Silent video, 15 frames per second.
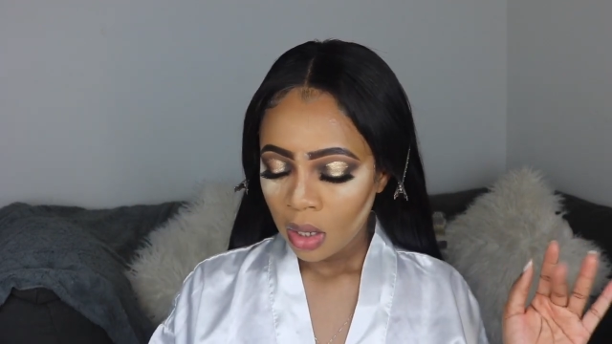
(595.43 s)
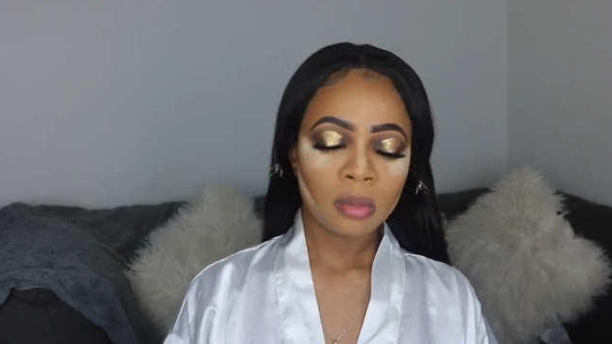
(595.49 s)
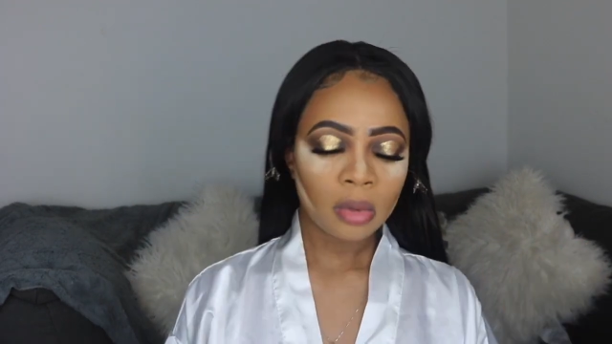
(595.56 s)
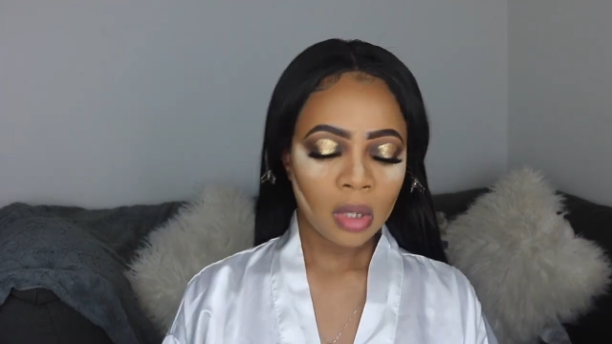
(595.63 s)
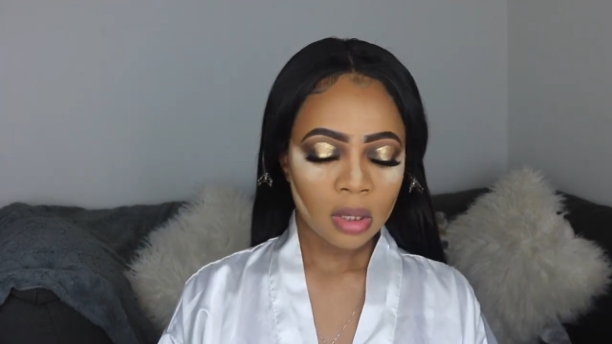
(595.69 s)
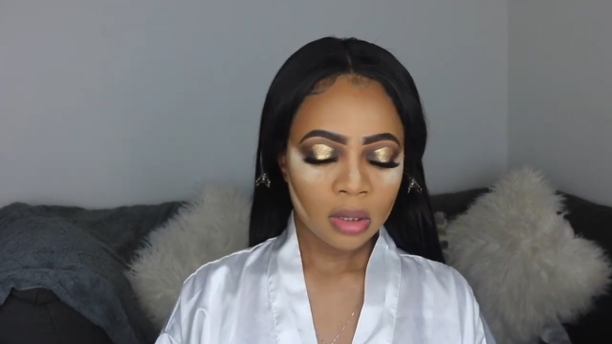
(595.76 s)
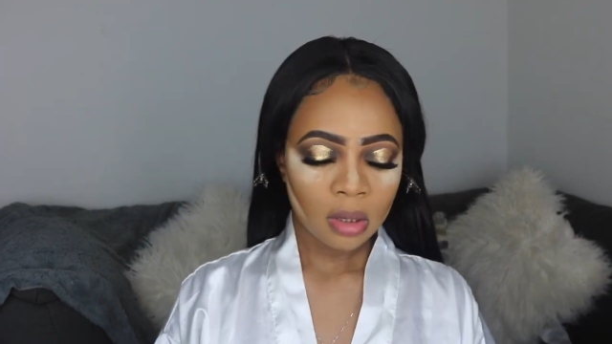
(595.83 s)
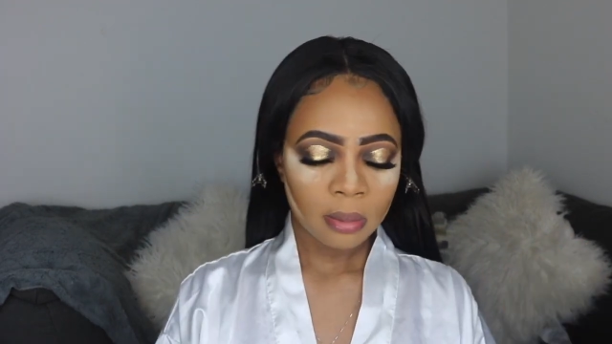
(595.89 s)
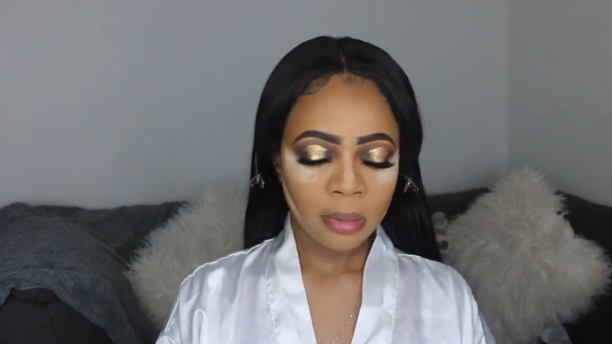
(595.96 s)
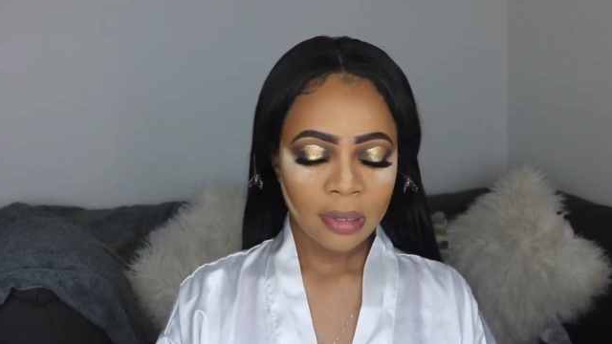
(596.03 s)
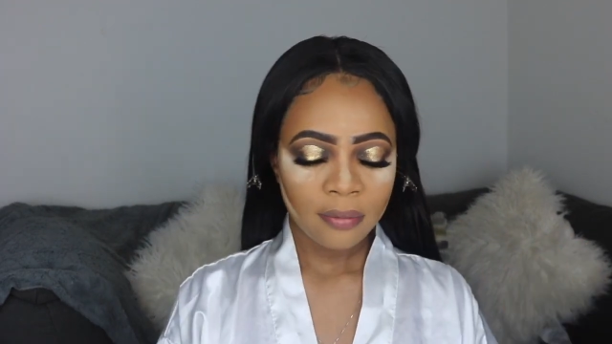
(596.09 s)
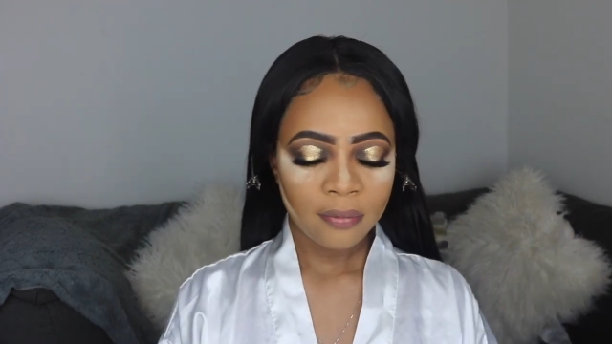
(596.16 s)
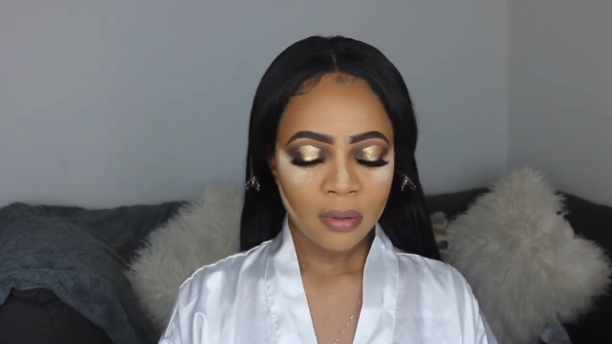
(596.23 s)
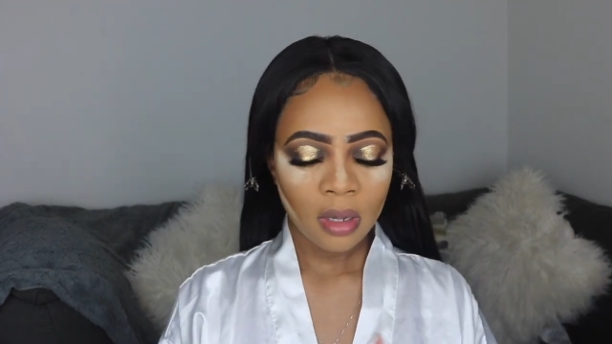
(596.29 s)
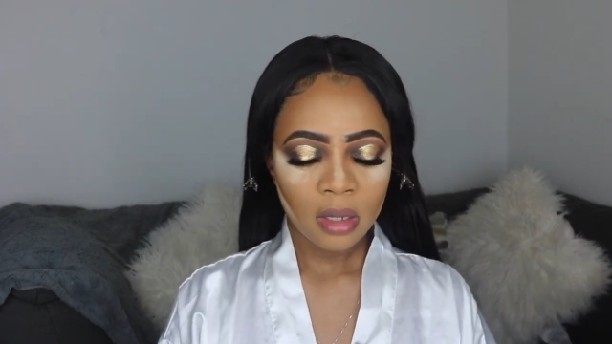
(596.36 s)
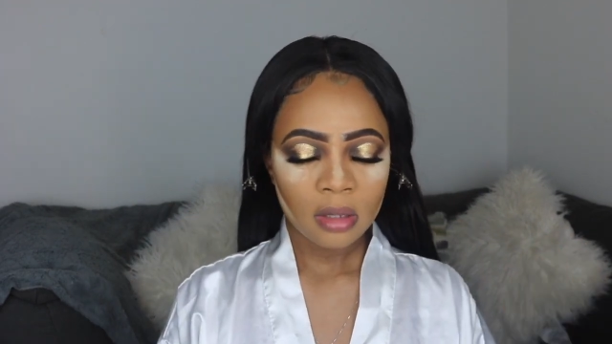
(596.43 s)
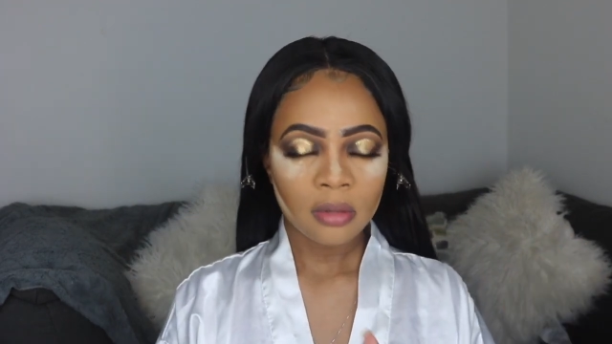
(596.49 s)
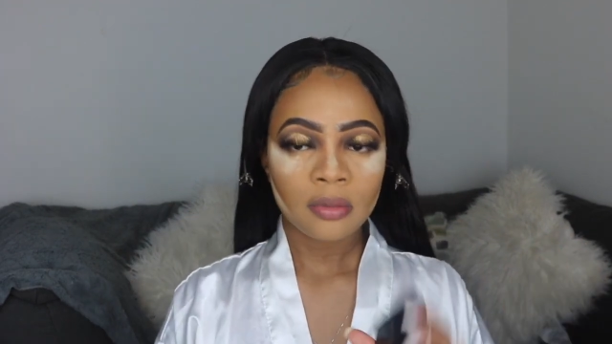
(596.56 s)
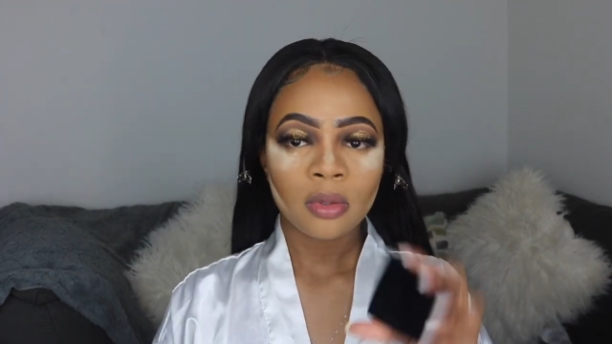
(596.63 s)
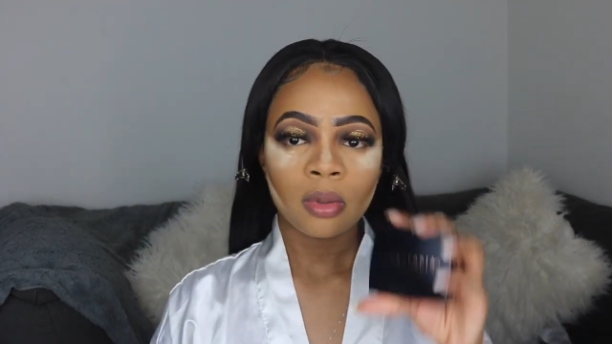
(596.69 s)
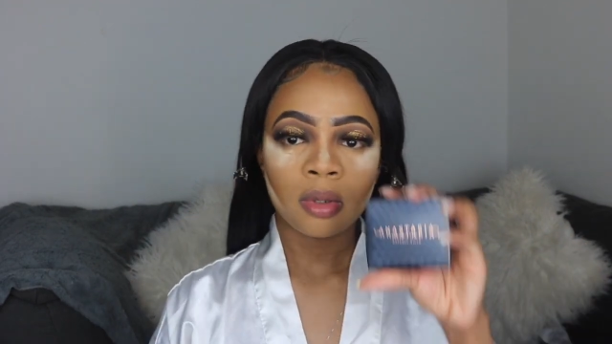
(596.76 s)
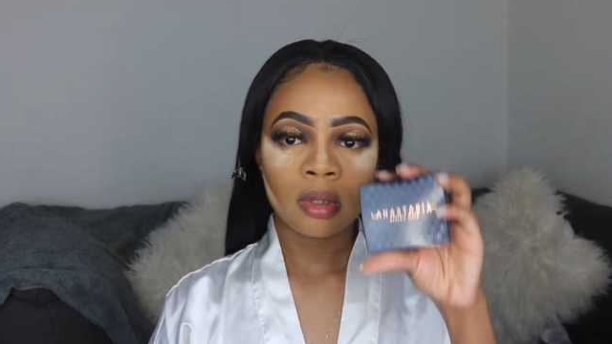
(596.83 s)
Bronze up my face,
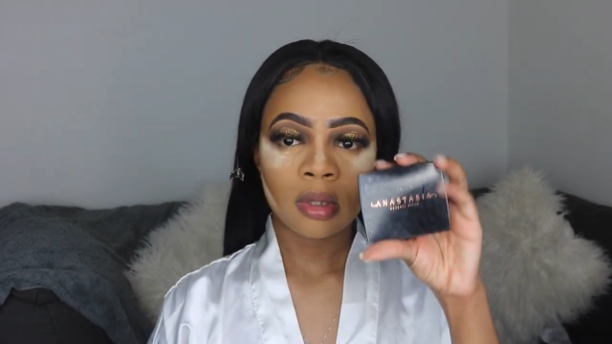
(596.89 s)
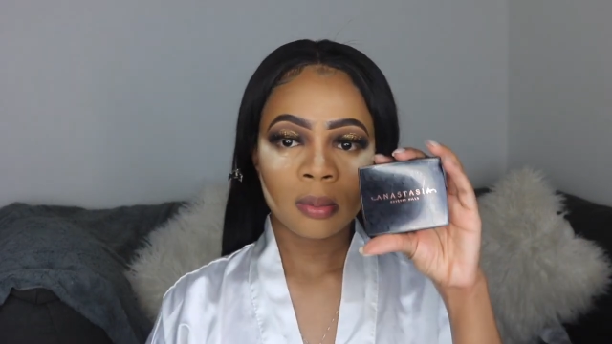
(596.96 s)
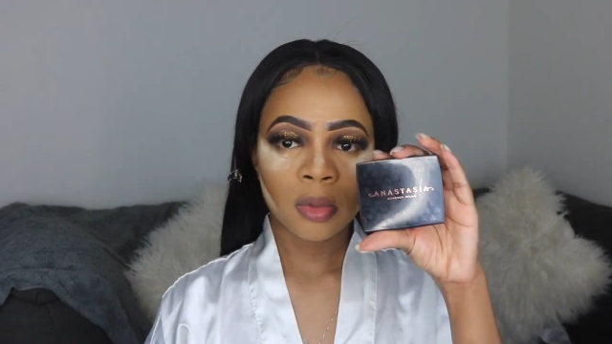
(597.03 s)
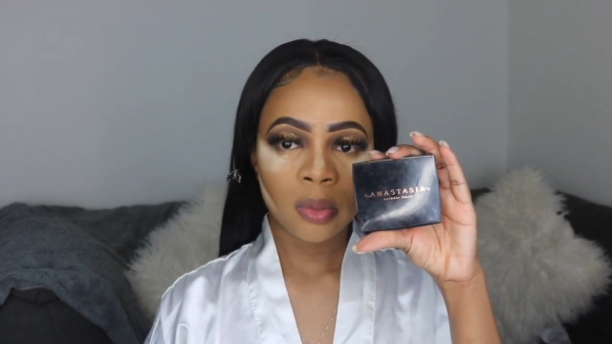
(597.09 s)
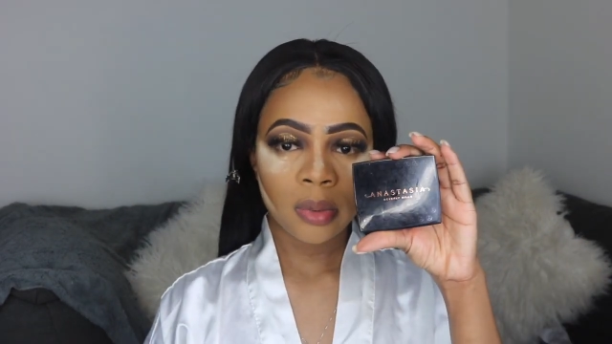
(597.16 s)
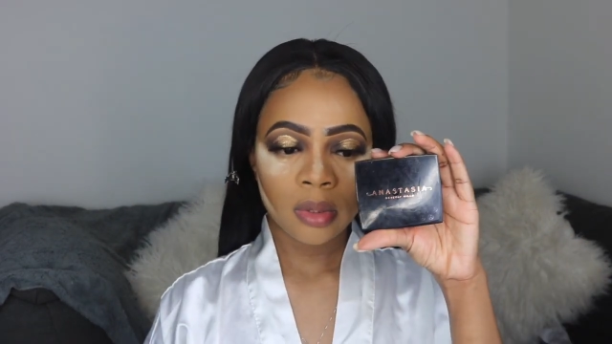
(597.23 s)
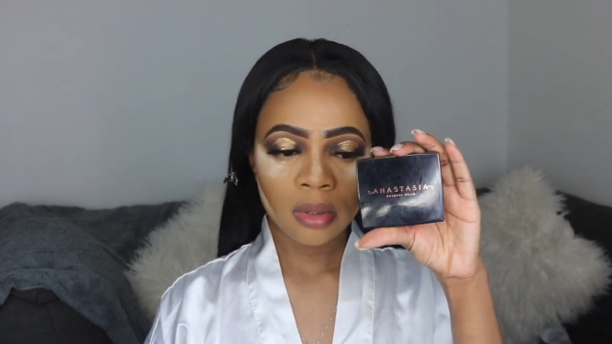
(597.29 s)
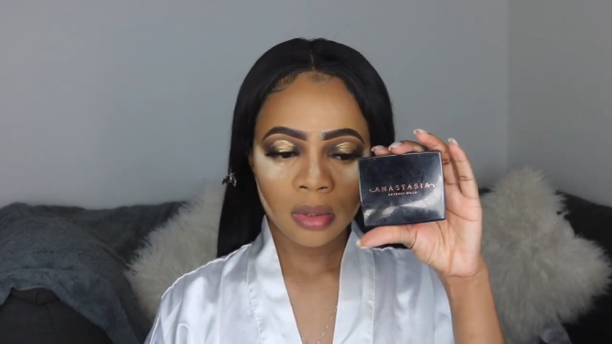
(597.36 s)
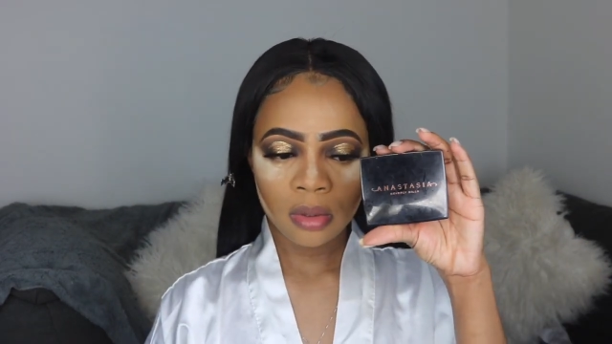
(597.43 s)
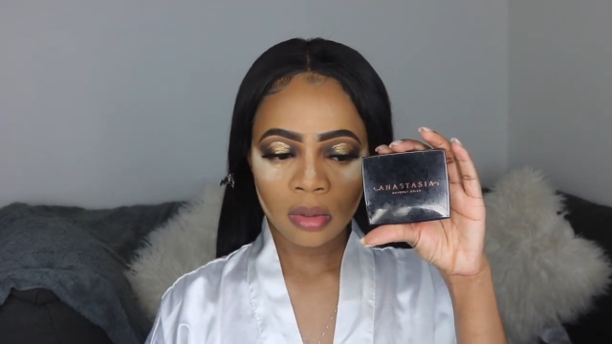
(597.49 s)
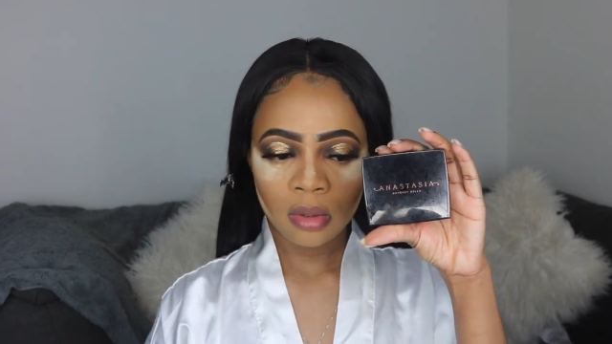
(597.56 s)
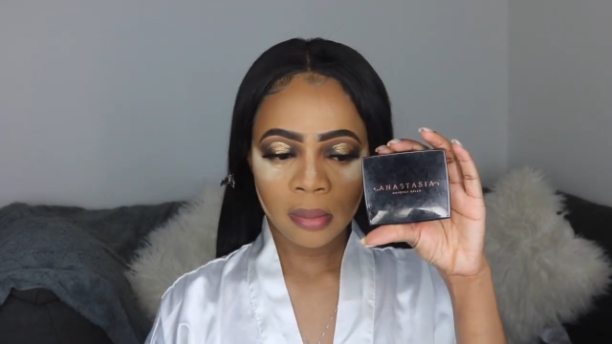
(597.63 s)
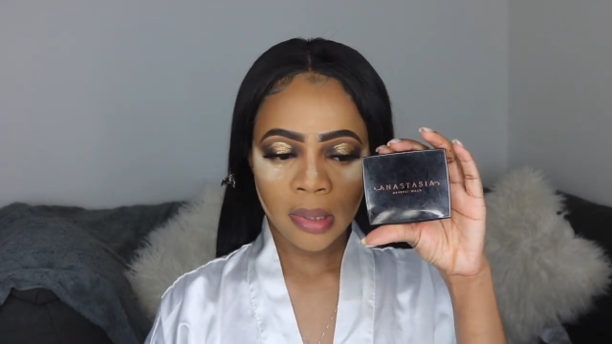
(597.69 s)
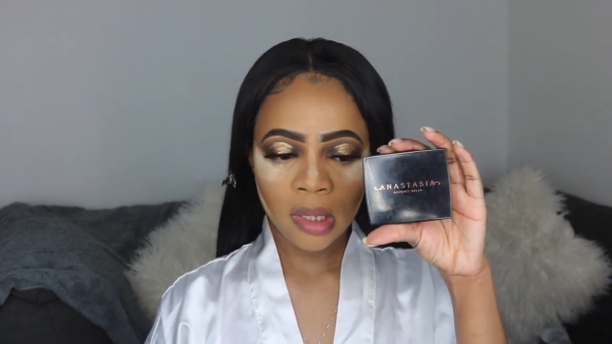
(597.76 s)
of course I'm going to use